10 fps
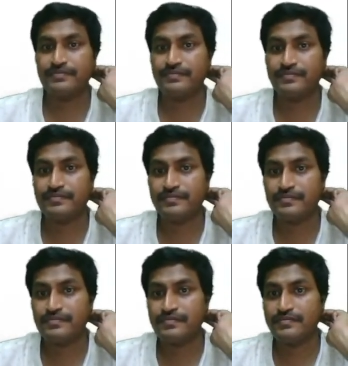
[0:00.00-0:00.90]

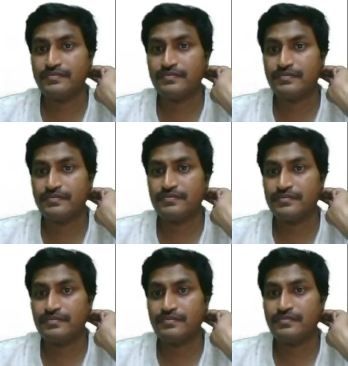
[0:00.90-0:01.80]

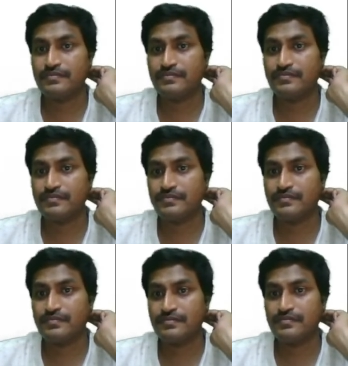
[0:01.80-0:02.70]

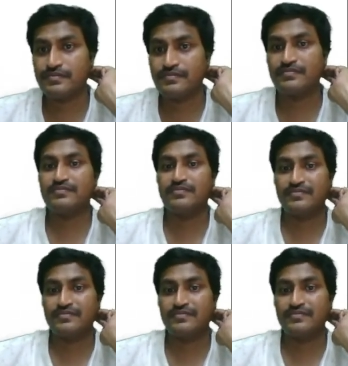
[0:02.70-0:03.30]
(silence)